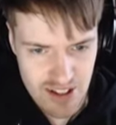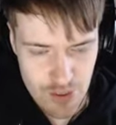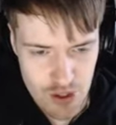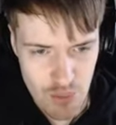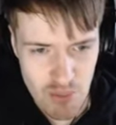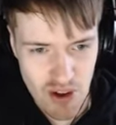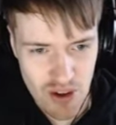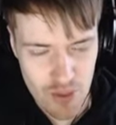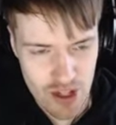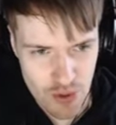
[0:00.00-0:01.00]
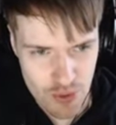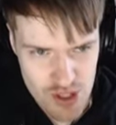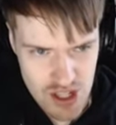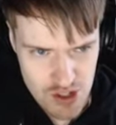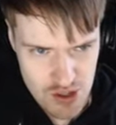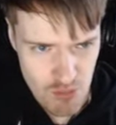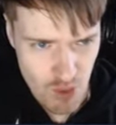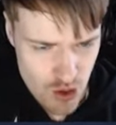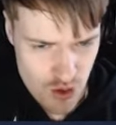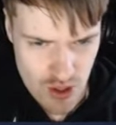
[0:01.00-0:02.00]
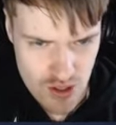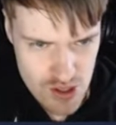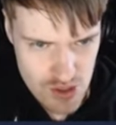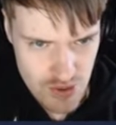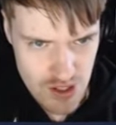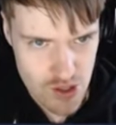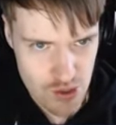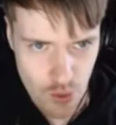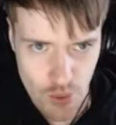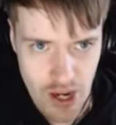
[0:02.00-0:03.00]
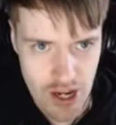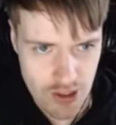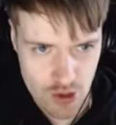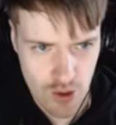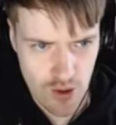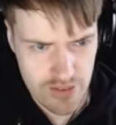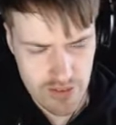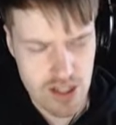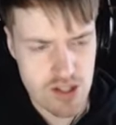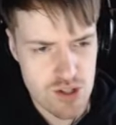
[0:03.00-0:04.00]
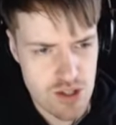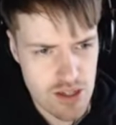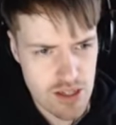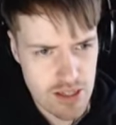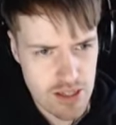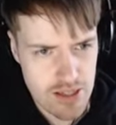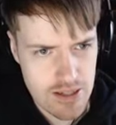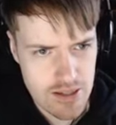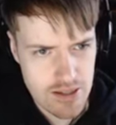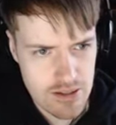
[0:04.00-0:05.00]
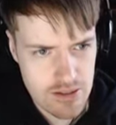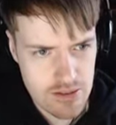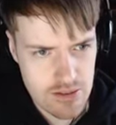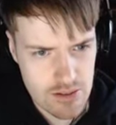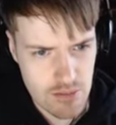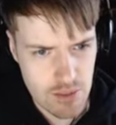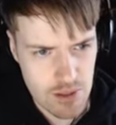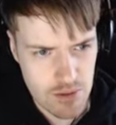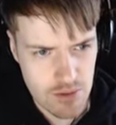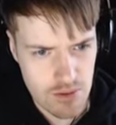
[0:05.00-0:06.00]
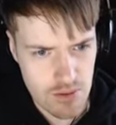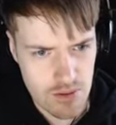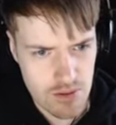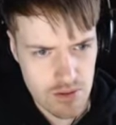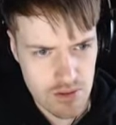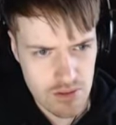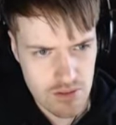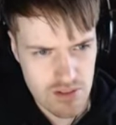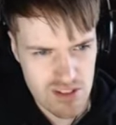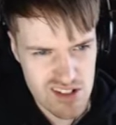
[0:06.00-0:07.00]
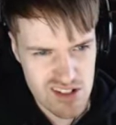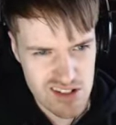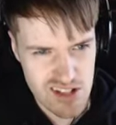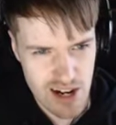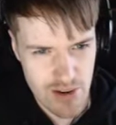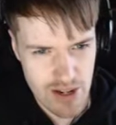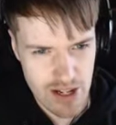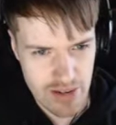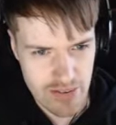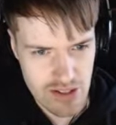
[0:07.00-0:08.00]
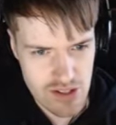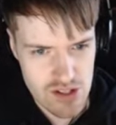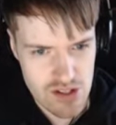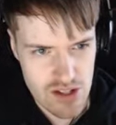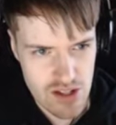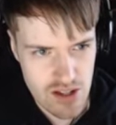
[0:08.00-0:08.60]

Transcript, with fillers: yeah, if we don't buy it, we could always get some more drugs at least, or a drug at least. Capone, Harry, Alex.